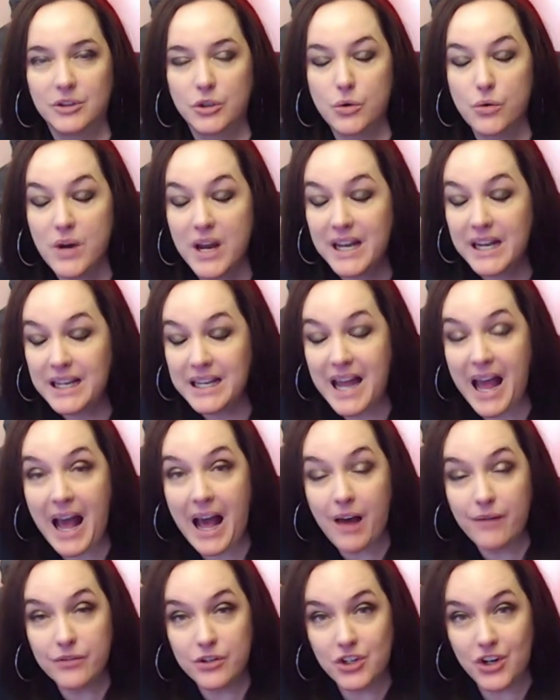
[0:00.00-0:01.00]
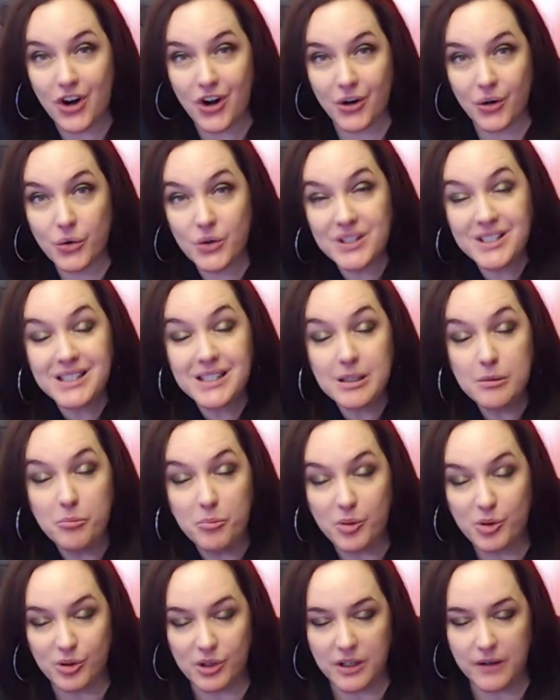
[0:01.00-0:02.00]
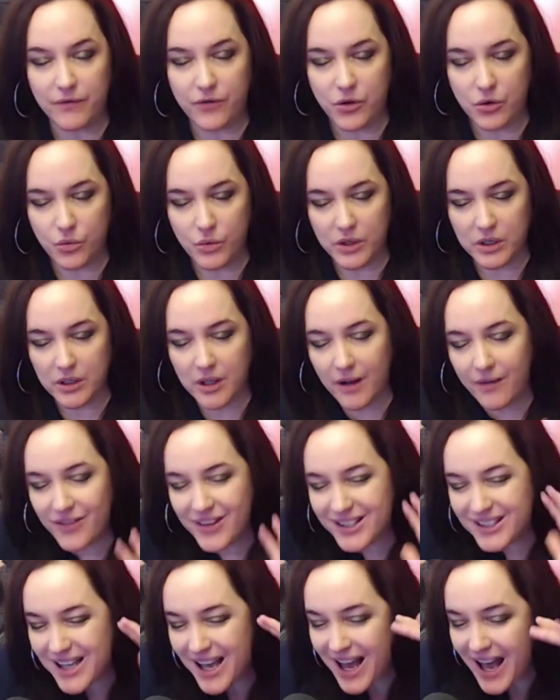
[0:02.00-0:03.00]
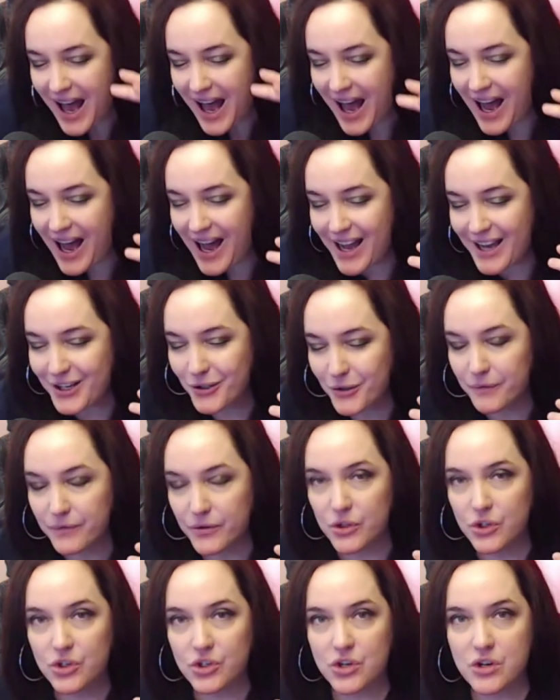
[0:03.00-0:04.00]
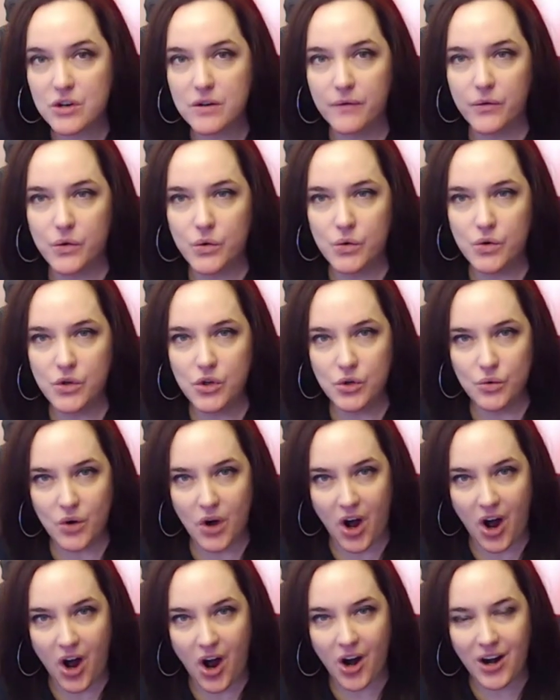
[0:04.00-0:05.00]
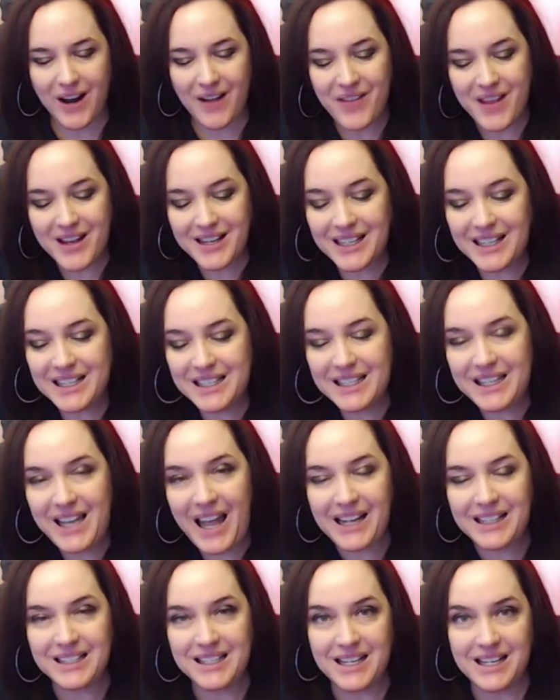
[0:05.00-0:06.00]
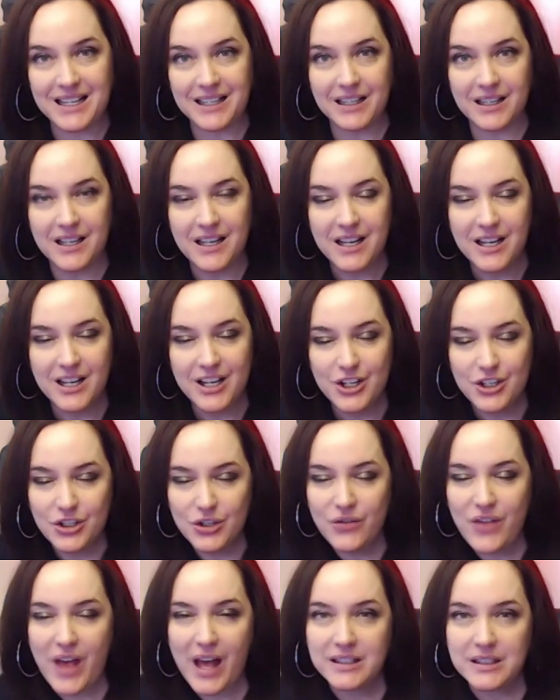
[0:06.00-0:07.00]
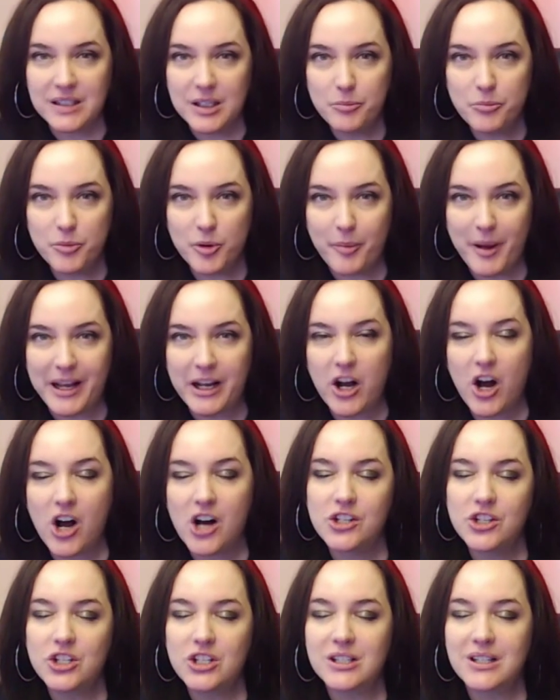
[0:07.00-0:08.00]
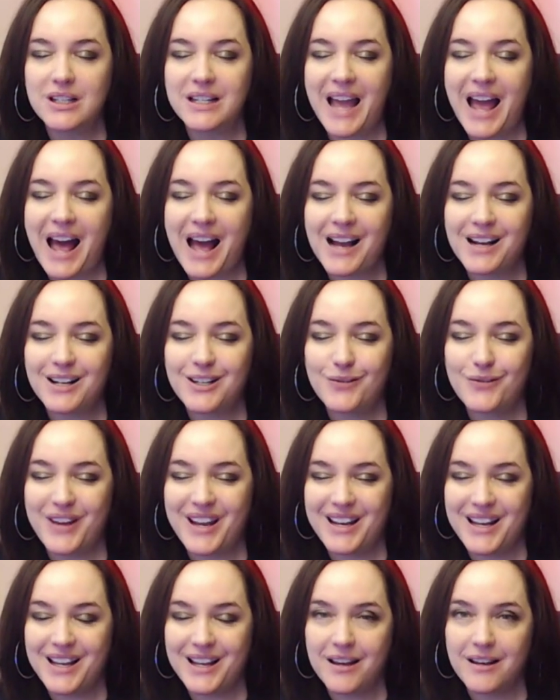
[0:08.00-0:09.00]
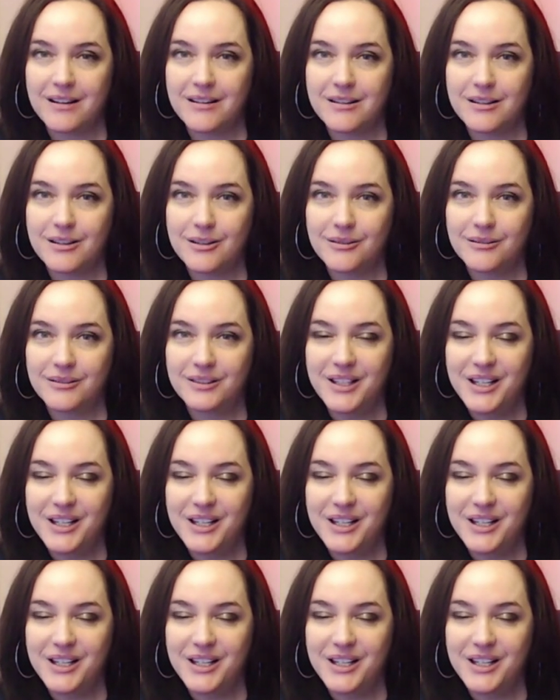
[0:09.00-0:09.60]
creating an avatar or a symbol, if you will, of this higher version of who you are, and then connecting to that symbol by consciously activating it,